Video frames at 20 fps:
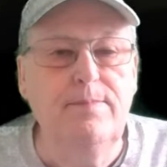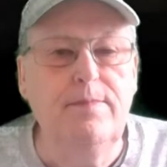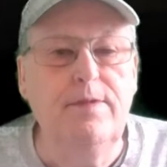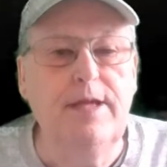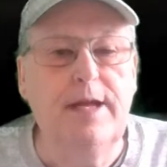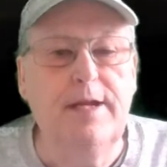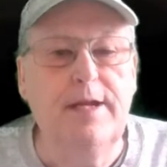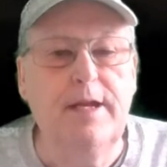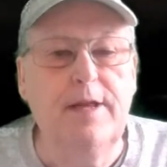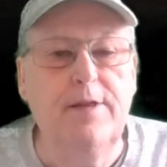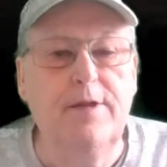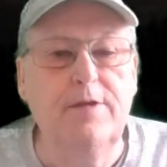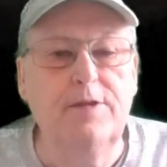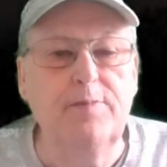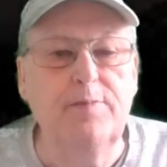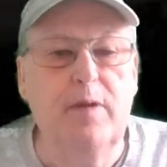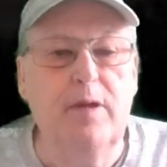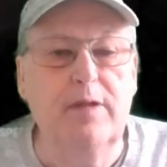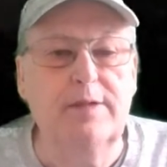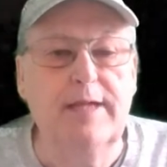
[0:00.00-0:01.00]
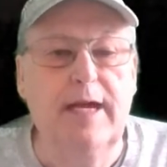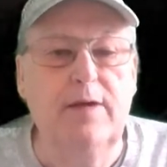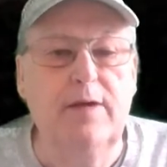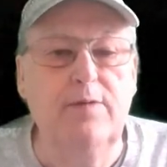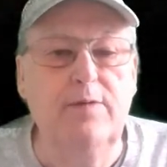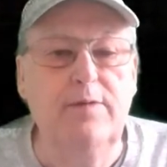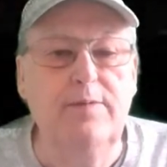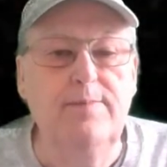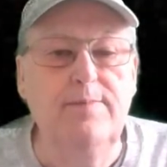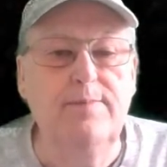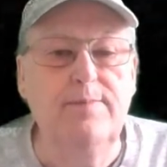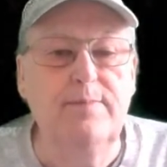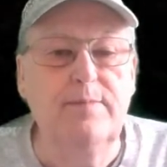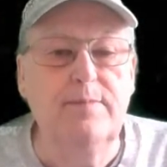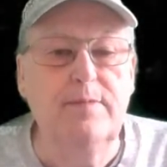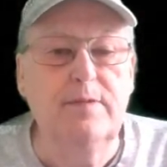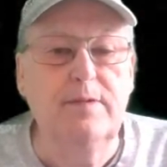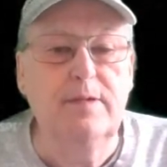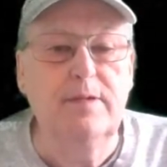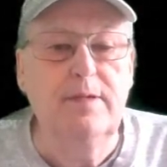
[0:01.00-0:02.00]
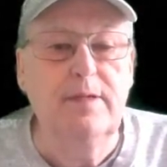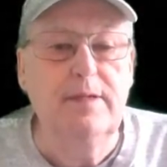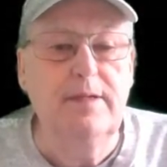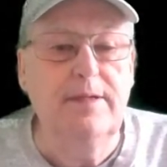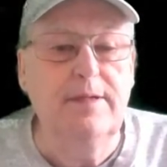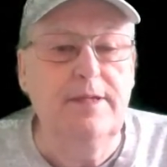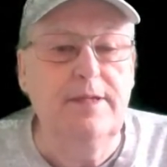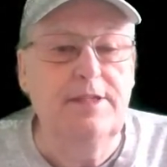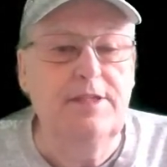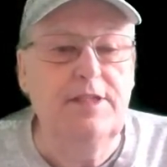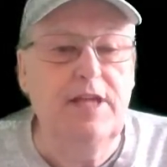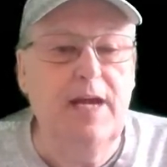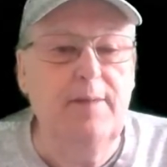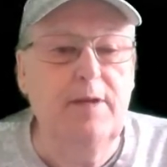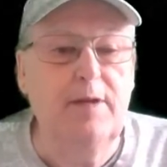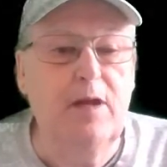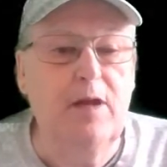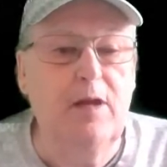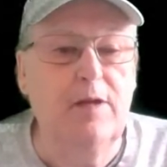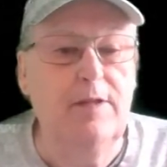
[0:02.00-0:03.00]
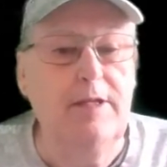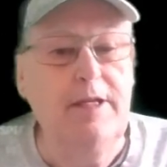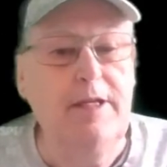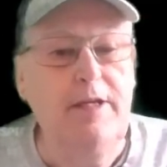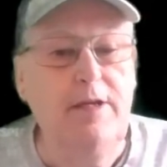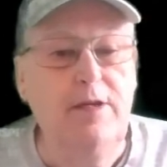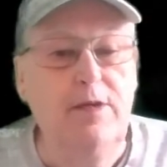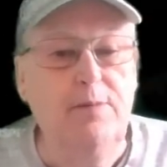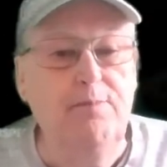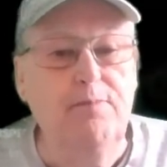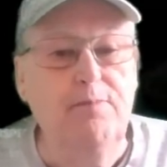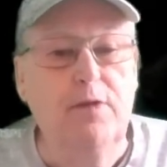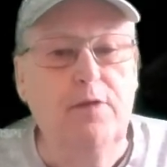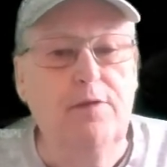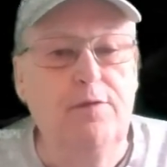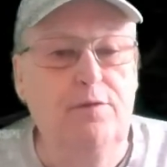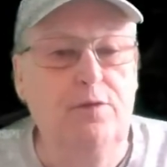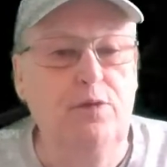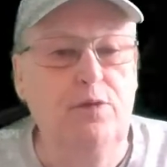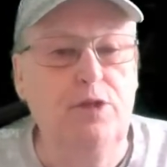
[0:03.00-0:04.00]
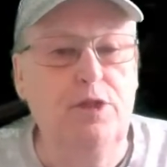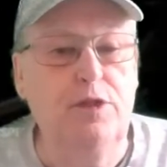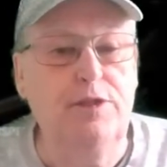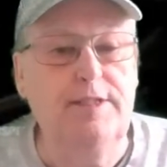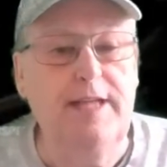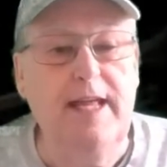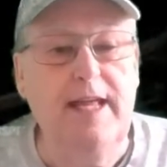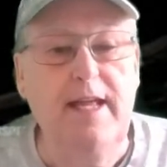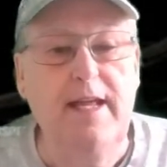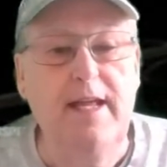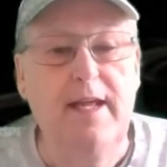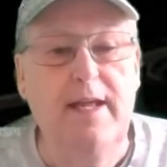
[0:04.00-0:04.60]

Yet another small town. This time along the Crucial See.